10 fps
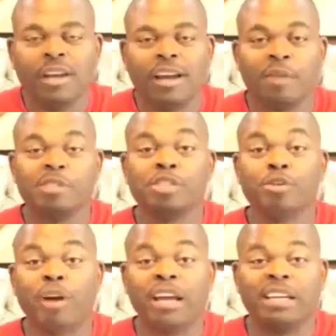coming to
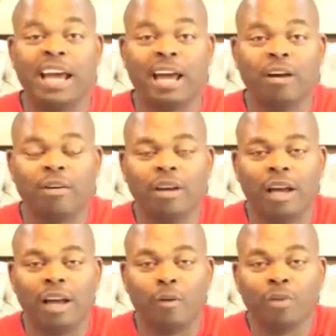you right
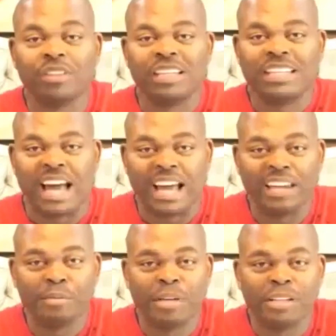now with the
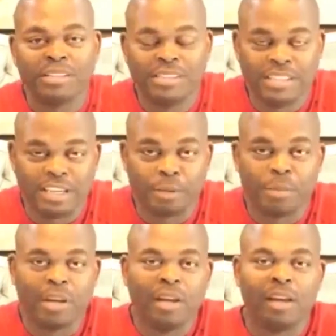Diamond
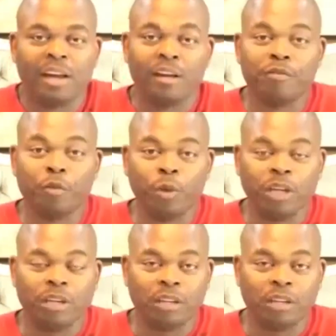Tip of the Week.